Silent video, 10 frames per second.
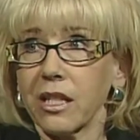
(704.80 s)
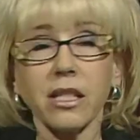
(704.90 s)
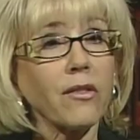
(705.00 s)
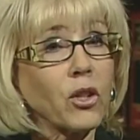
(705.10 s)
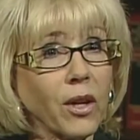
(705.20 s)

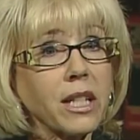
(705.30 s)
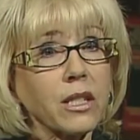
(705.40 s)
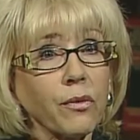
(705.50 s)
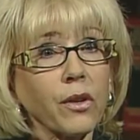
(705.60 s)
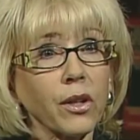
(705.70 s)
seven or
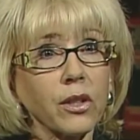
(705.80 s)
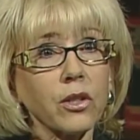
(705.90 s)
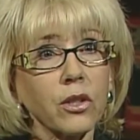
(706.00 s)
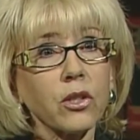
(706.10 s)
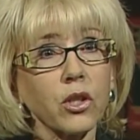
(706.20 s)
eight different
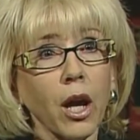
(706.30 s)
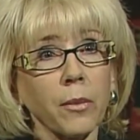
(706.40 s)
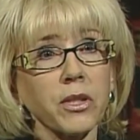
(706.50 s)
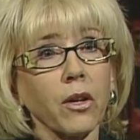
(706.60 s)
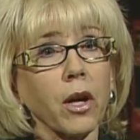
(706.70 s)

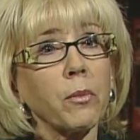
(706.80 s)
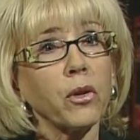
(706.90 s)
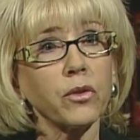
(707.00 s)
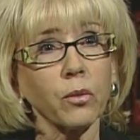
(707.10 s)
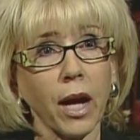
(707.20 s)
jobs there. I
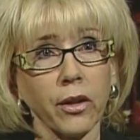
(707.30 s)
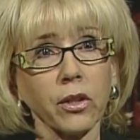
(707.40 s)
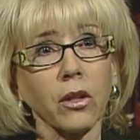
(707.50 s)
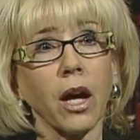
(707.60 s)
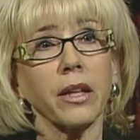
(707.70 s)
moved
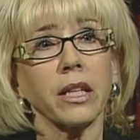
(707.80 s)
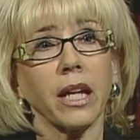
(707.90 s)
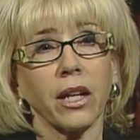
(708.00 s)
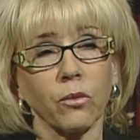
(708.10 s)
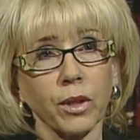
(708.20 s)
around a lot.
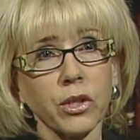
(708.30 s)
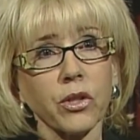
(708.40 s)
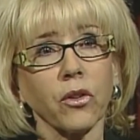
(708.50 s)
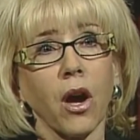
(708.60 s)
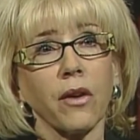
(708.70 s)
They had
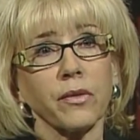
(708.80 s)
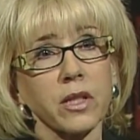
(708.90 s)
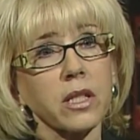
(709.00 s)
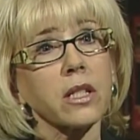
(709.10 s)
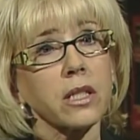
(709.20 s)
regional In
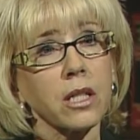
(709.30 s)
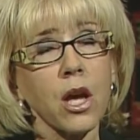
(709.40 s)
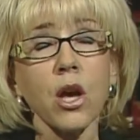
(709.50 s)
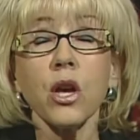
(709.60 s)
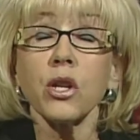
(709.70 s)
offices.
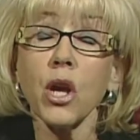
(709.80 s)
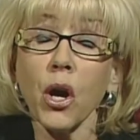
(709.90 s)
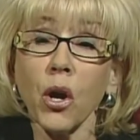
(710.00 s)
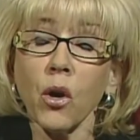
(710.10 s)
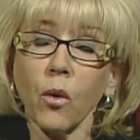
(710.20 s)
Bloomington.
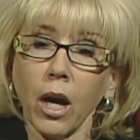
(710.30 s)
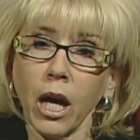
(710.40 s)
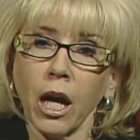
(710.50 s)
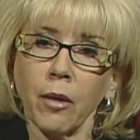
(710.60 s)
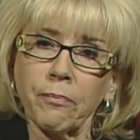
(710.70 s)
No,
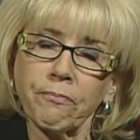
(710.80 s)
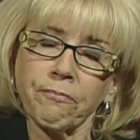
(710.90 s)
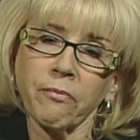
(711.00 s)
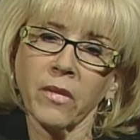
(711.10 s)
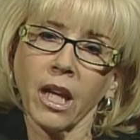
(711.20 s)
um,
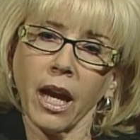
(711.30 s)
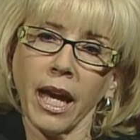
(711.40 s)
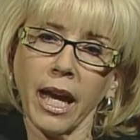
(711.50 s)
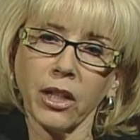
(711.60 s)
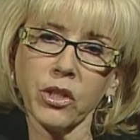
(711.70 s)

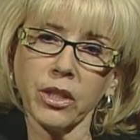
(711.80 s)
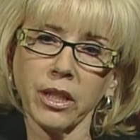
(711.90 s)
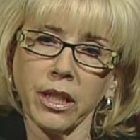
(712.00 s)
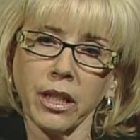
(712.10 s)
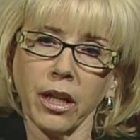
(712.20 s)
I
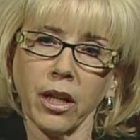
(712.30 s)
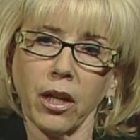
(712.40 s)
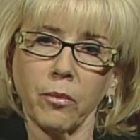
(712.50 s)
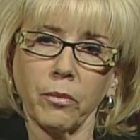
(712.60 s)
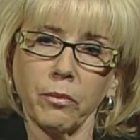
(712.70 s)
actually
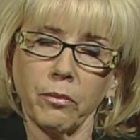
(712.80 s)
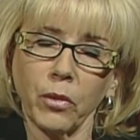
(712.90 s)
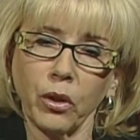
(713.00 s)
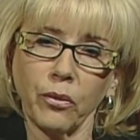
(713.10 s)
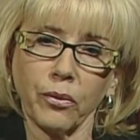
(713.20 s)
um,
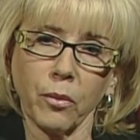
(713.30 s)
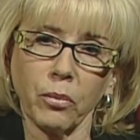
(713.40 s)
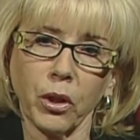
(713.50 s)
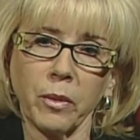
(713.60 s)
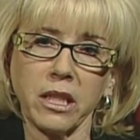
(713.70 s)
moved
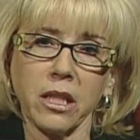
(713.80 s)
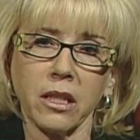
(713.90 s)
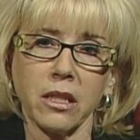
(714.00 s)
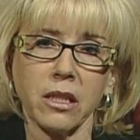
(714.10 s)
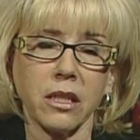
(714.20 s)
from
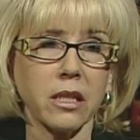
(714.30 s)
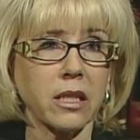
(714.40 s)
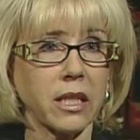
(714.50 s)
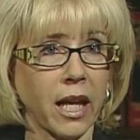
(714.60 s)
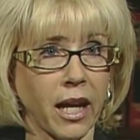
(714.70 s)
Bloomington to
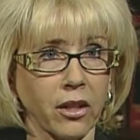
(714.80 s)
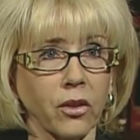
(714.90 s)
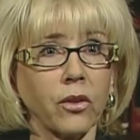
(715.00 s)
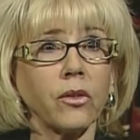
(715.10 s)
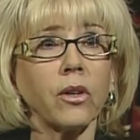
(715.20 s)

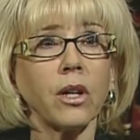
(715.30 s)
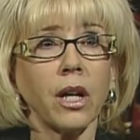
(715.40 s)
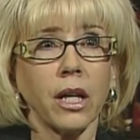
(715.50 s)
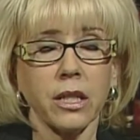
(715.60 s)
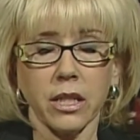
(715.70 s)
Seattle
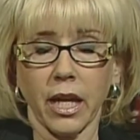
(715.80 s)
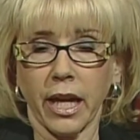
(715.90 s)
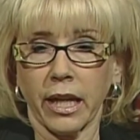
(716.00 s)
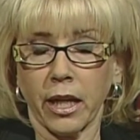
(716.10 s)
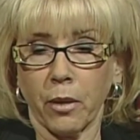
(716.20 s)
to
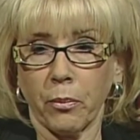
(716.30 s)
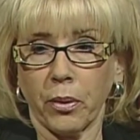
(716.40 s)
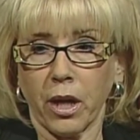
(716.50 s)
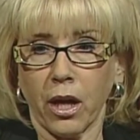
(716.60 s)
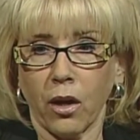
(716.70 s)
head up
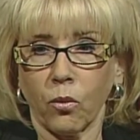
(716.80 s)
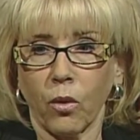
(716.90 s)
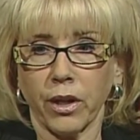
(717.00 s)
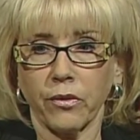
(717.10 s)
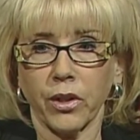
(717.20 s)
uh,
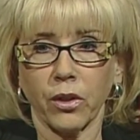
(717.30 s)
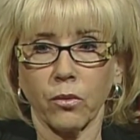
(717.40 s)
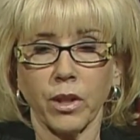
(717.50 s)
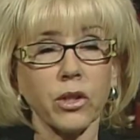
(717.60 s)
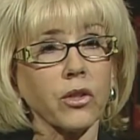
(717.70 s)
one of
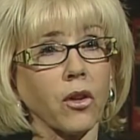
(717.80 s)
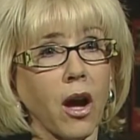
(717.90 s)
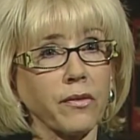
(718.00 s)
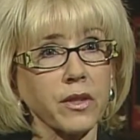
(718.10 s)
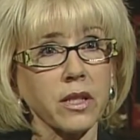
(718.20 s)
their regional
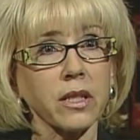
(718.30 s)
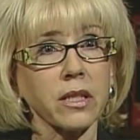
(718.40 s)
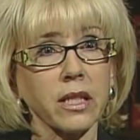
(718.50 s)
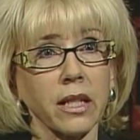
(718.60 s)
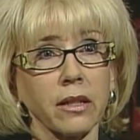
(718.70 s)

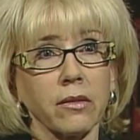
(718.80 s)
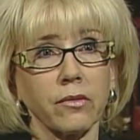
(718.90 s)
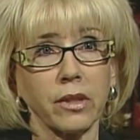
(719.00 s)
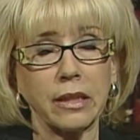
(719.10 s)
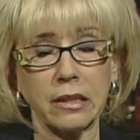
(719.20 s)
offices
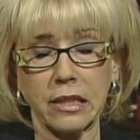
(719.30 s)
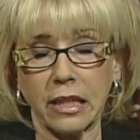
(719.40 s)
in, in